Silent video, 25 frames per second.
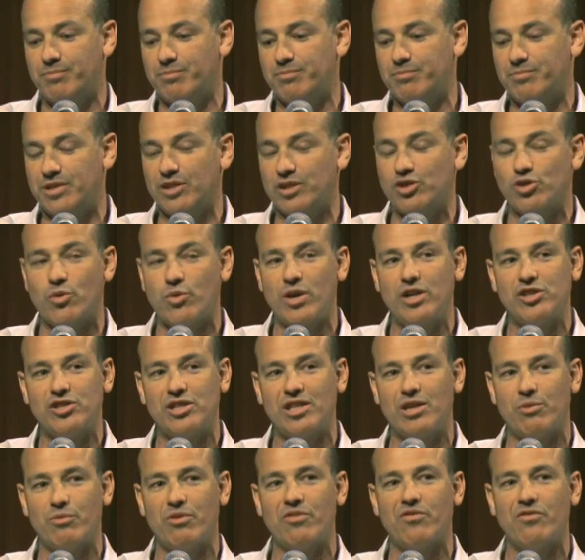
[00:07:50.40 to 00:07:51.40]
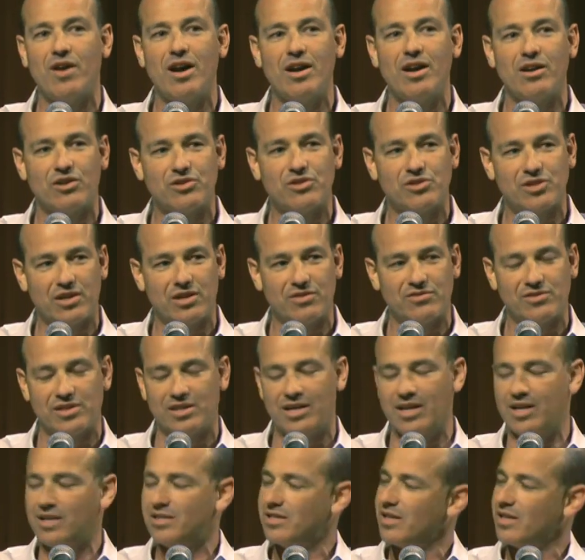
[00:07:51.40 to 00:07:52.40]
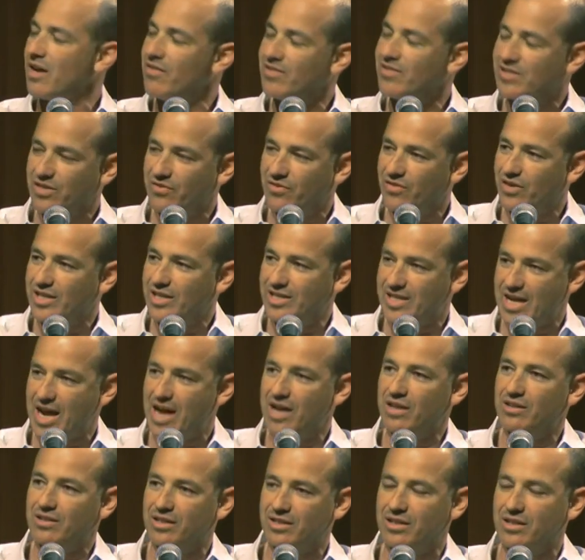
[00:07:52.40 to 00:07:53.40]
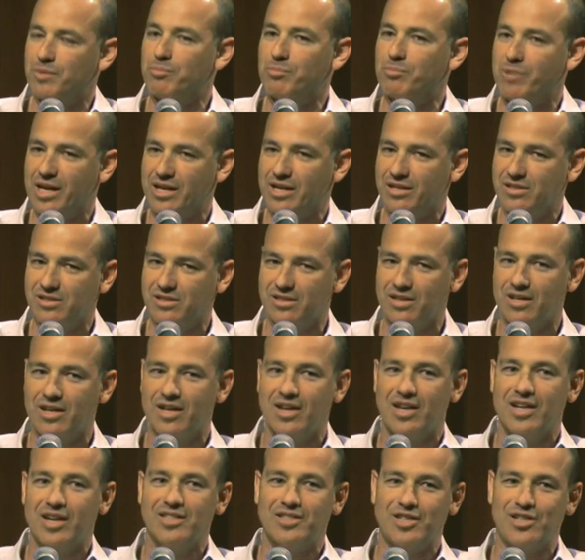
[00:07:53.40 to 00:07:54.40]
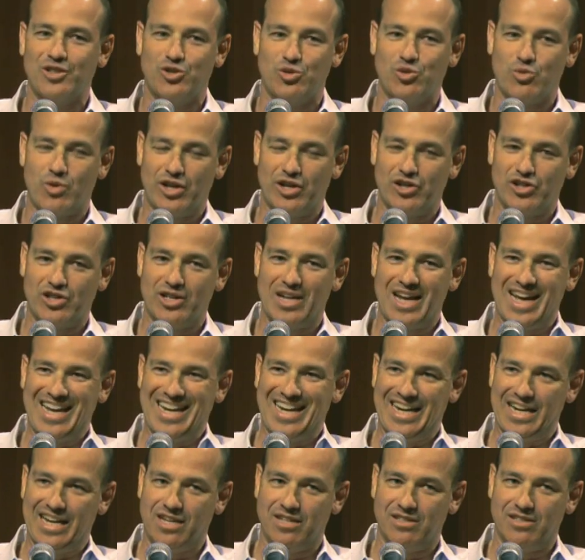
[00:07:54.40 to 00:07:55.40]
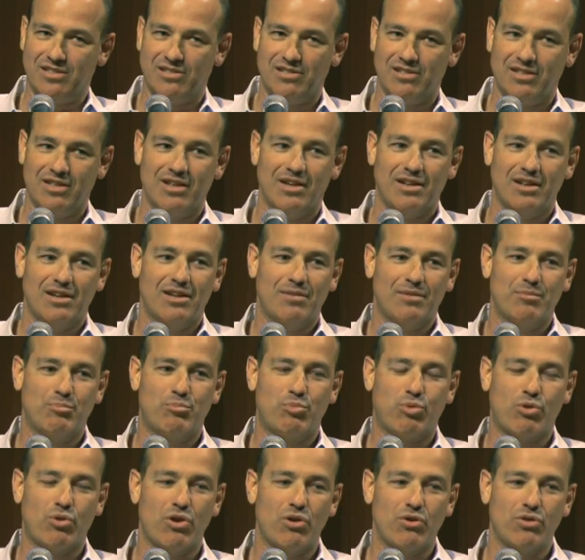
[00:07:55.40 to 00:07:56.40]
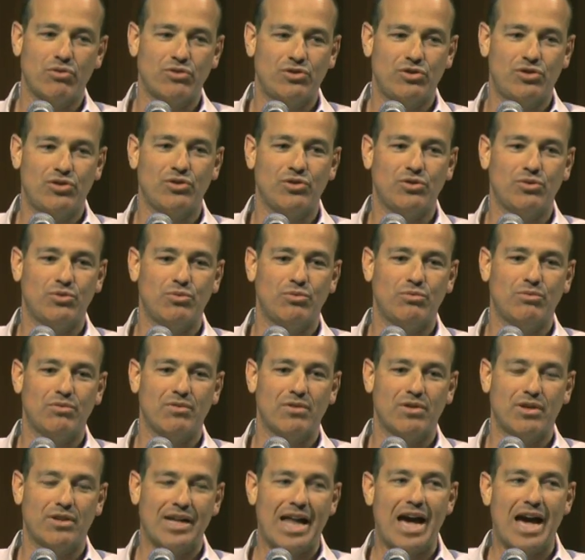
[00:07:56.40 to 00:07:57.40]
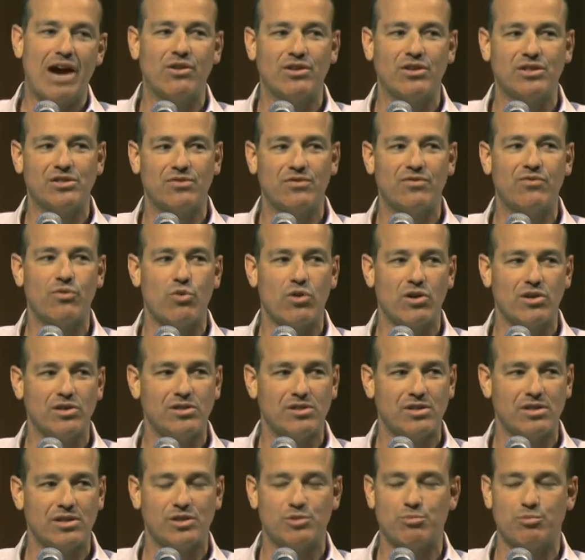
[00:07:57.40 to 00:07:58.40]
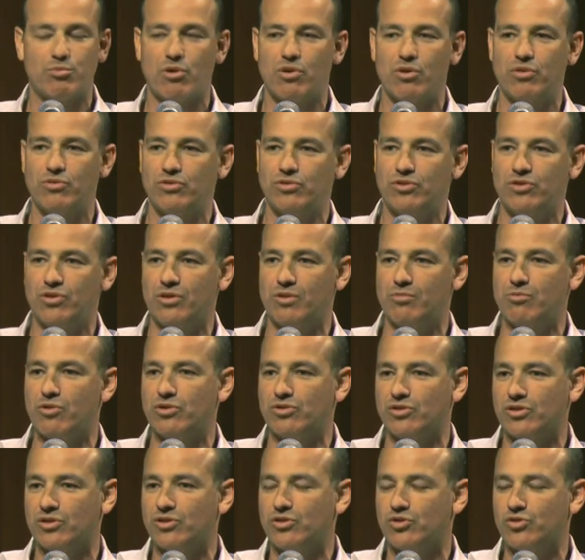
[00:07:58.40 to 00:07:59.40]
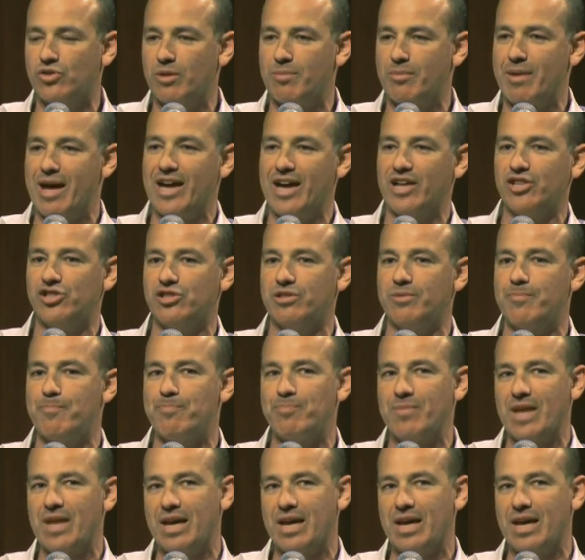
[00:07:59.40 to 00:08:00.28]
situation that we find ourselves in. And it's obviously a very tangled and complex situation, and it is prone to the loudest voice. It's prone to the most extreme action.